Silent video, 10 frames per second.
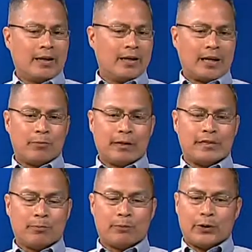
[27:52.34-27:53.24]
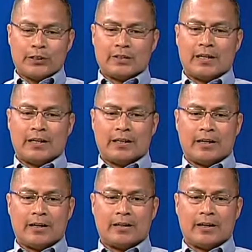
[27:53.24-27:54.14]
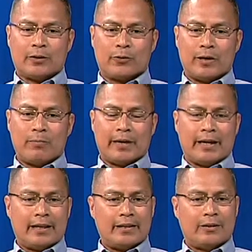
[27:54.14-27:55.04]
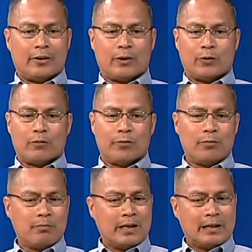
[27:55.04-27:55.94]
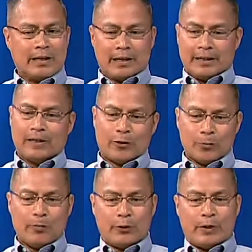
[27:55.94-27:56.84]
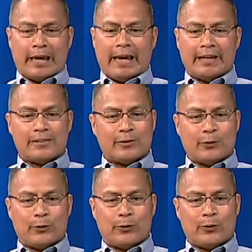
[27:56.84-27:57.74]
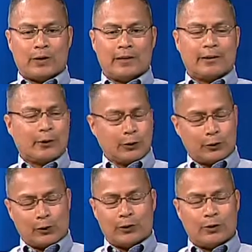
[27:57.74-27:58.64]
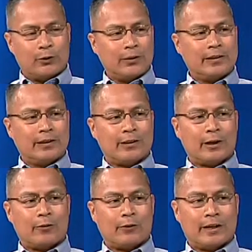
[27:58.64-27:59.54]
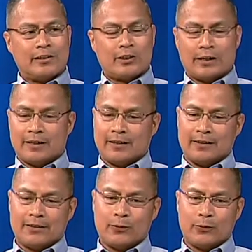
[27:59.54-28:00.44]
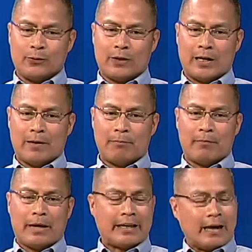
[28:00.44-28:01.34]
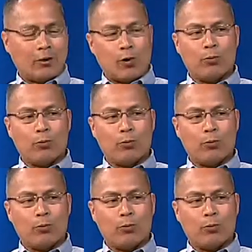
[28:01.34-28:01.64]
I've read some books on other great men, anywhere from Bill Gates to the Colonel with Kentucky Fried Chicken to our own